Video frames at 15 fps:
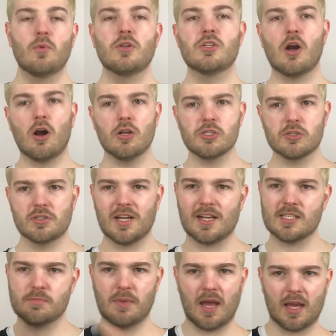which also
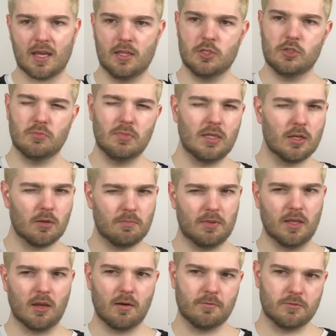ties back into me not
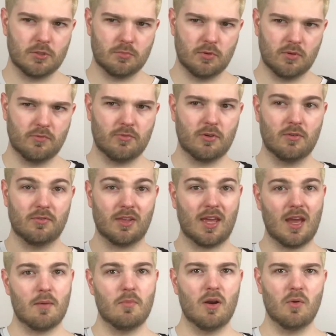being comfortable in front of the
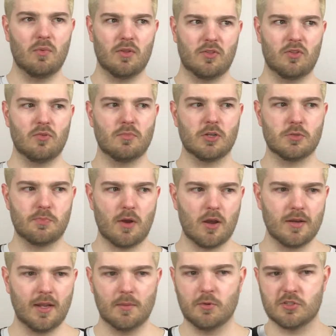camera with too much
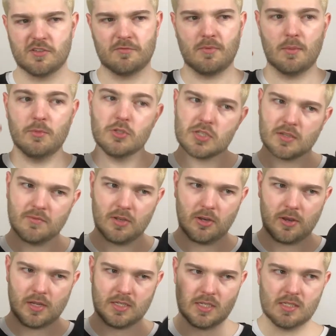body, and most of my music
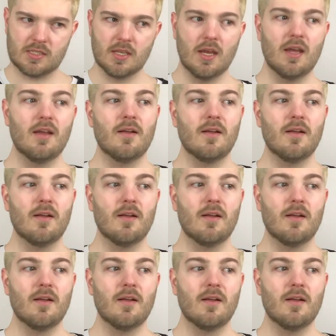video ideas